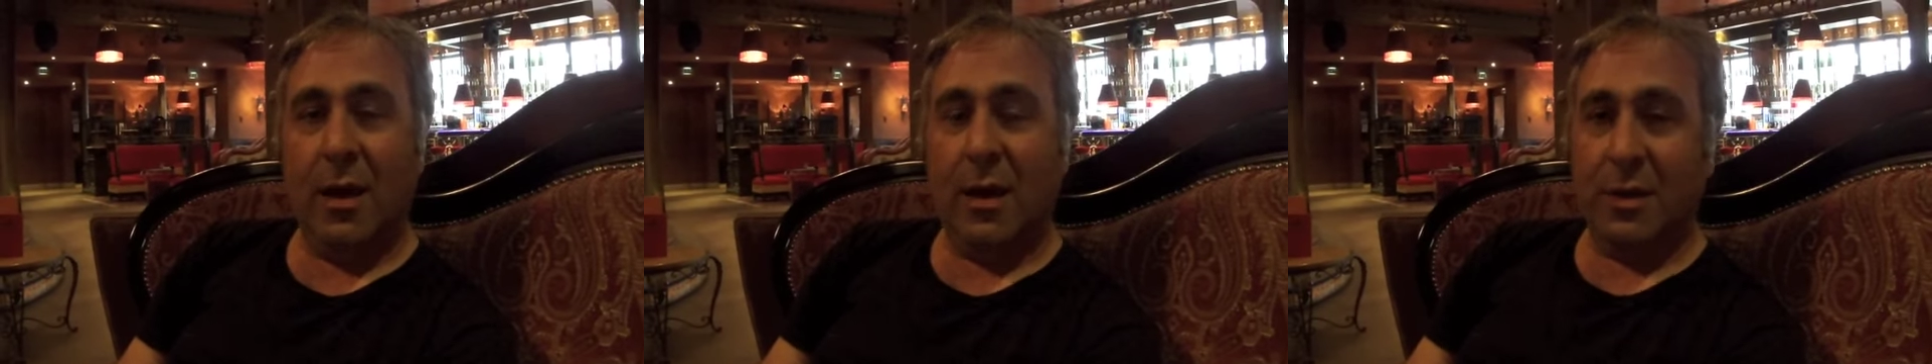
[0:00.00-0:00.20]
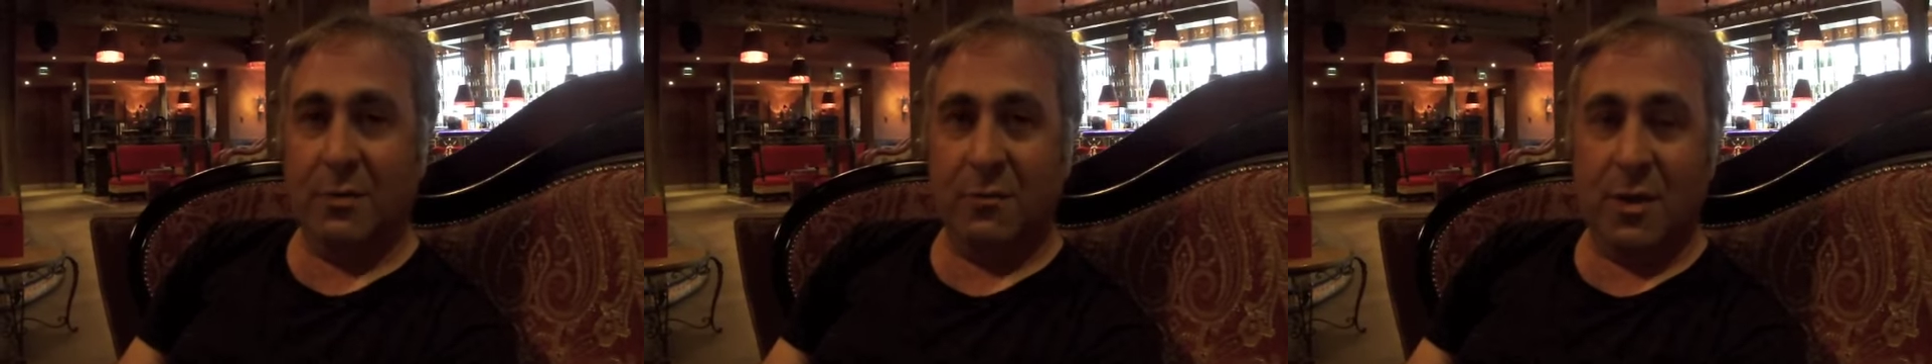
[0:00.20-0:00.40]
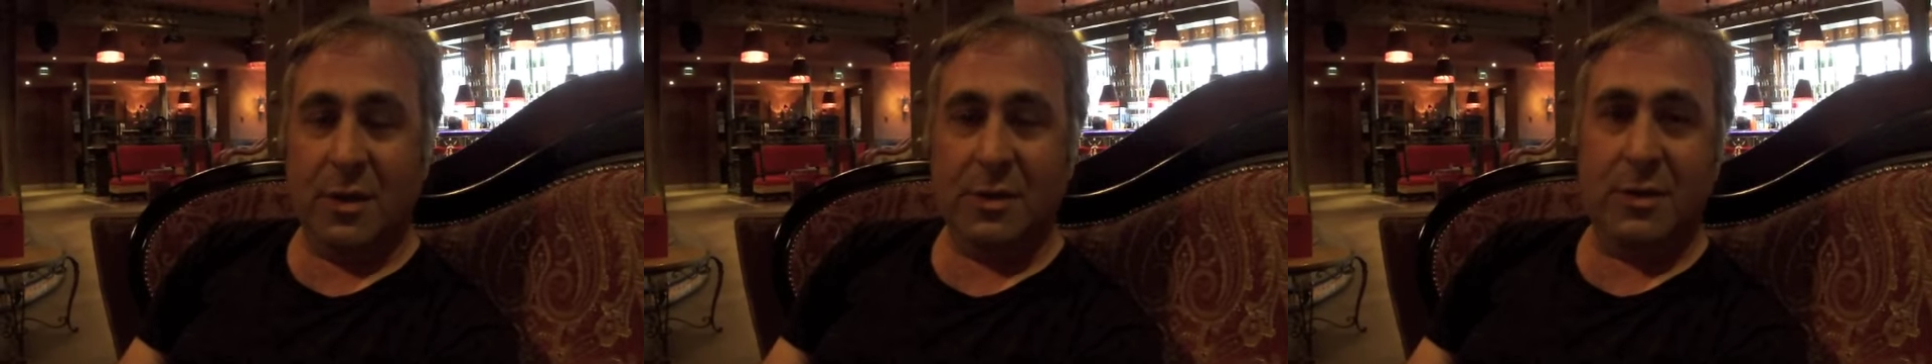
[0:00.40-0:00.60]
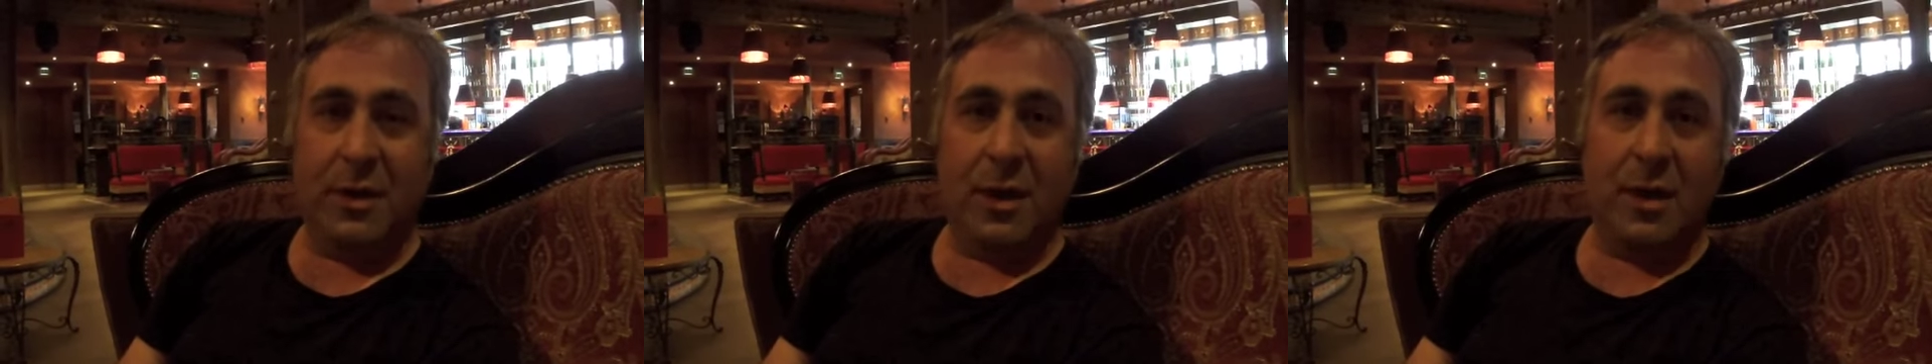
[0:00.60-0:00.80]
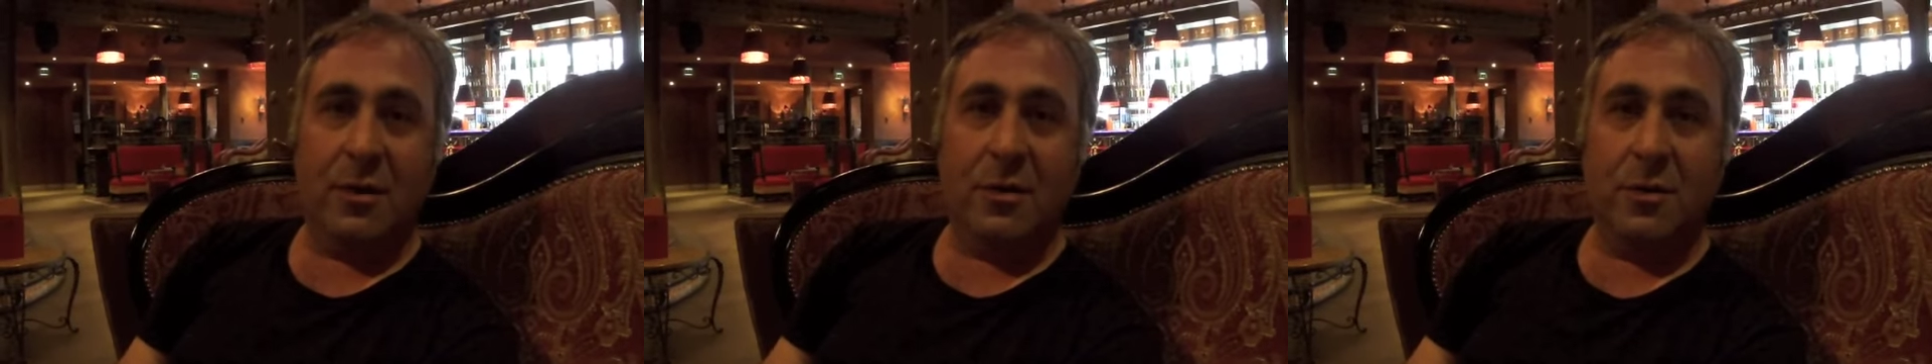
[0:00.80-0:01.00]
Otherwise, you
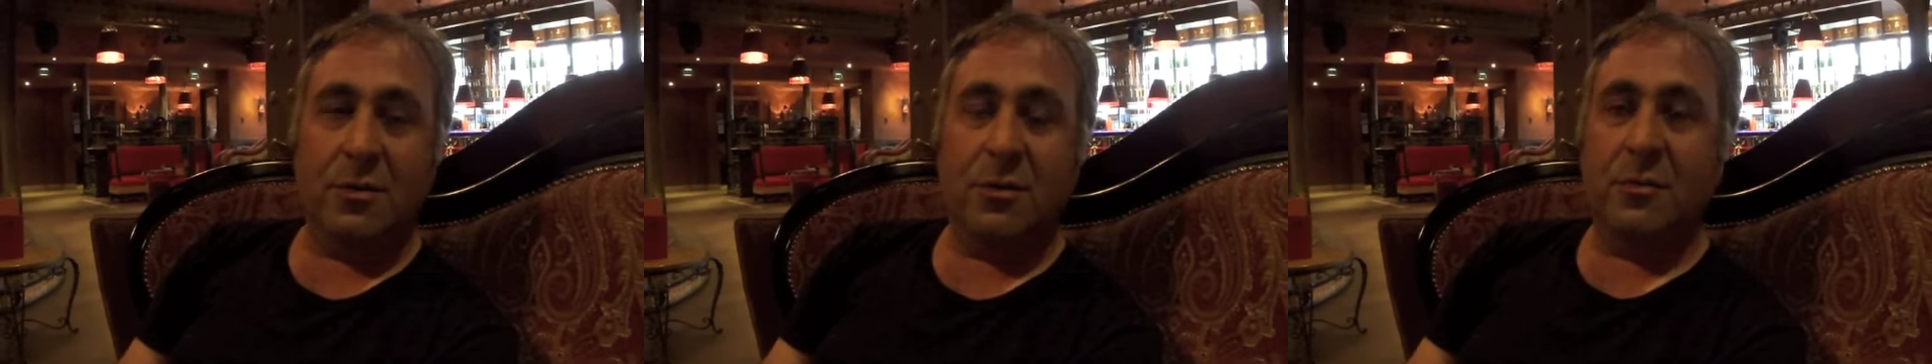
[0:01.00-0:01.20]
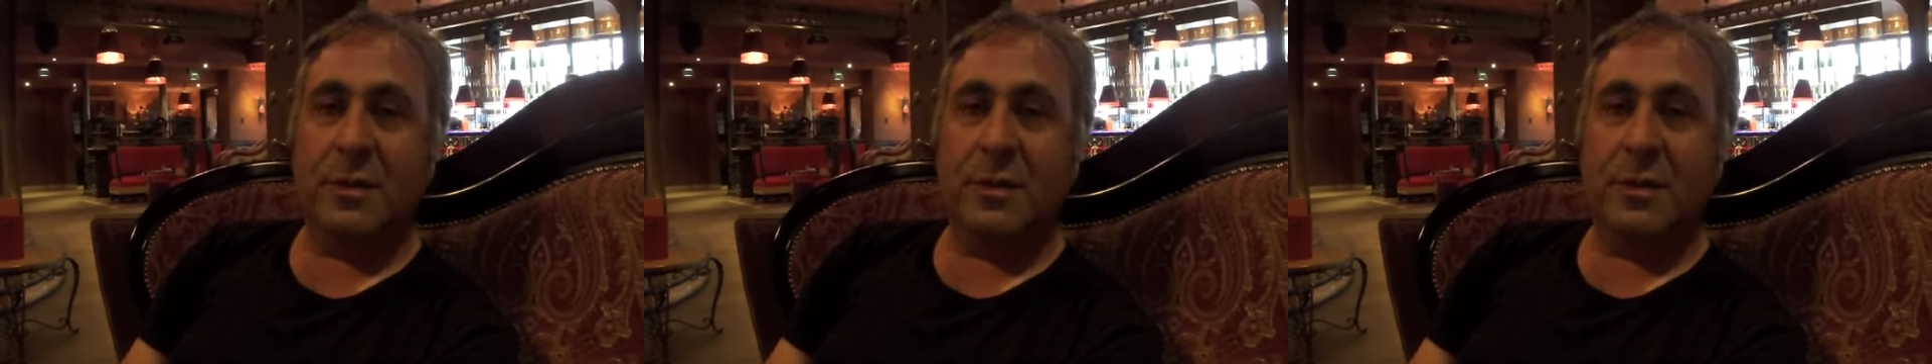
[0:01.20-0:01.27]
can go to